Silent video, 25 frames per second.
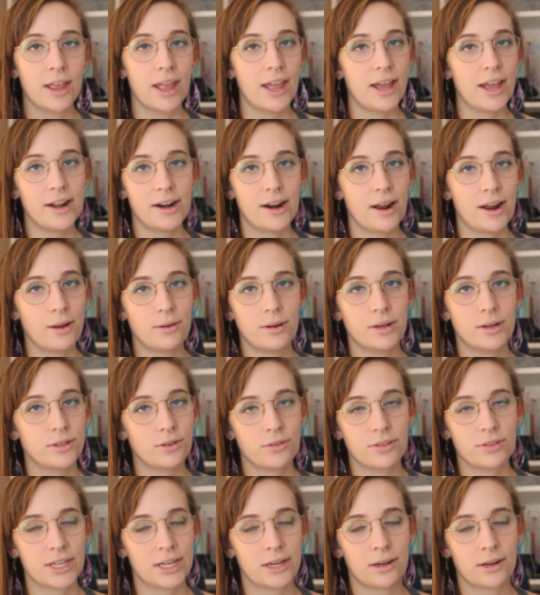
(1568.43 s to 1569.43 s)
and I
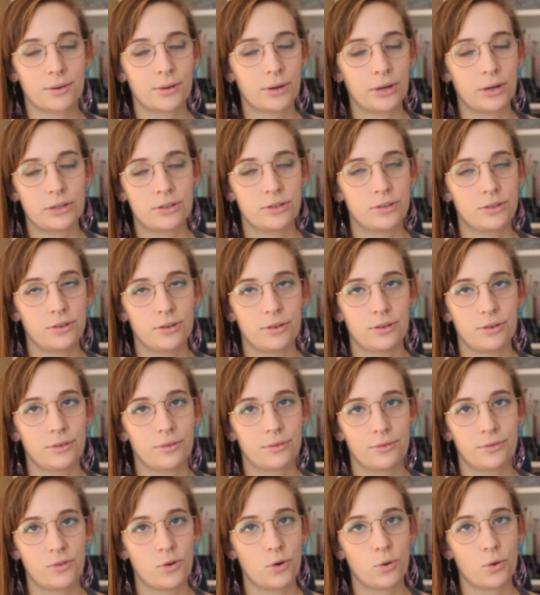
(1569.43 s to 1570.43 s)
don't think I'm going to do
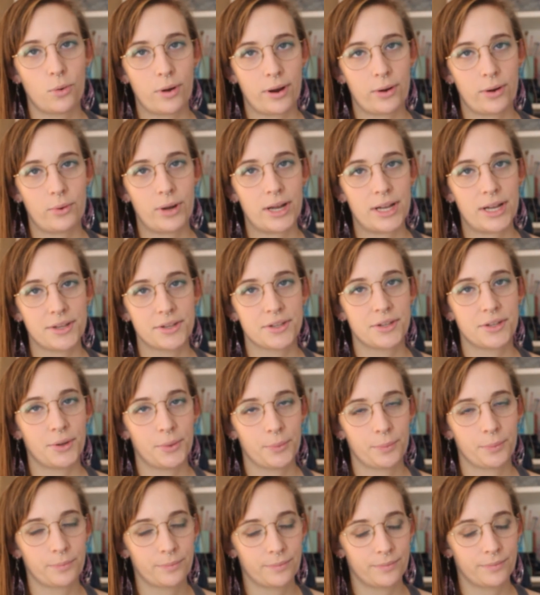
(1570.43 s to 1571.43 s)
for quite a while, so
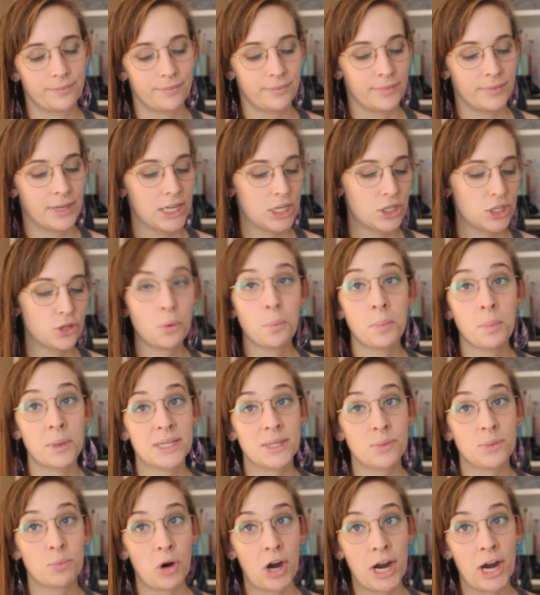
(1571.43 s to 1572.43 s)
don't be
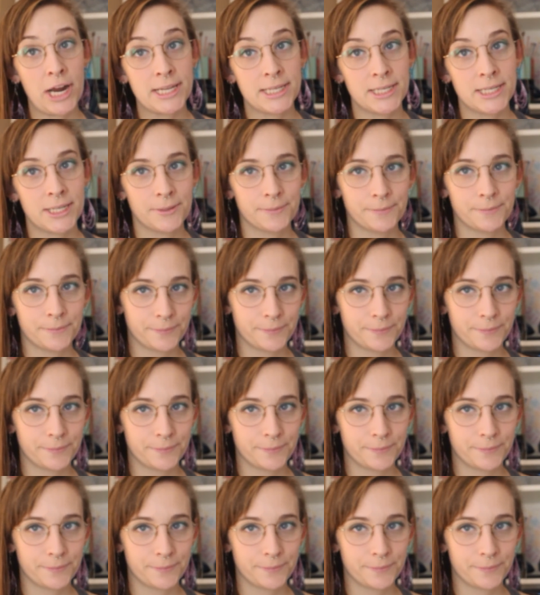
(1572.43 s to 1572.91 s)
surprised.